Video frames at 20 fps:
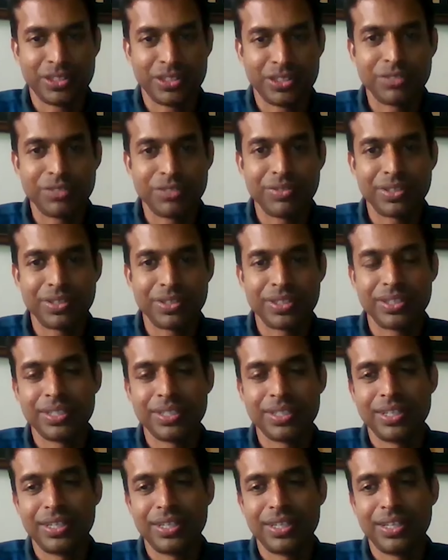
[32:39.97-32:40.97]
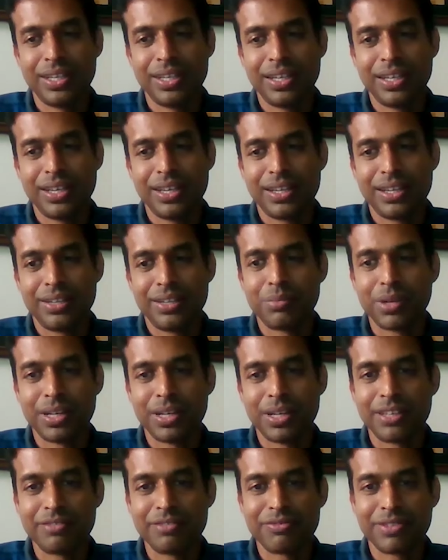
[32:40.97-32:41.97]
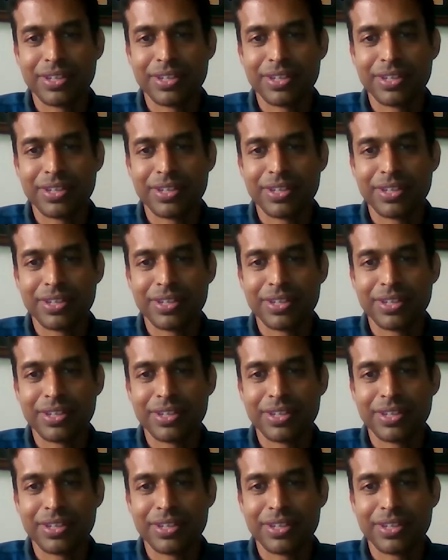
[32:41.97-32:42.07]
achieved, and in my life,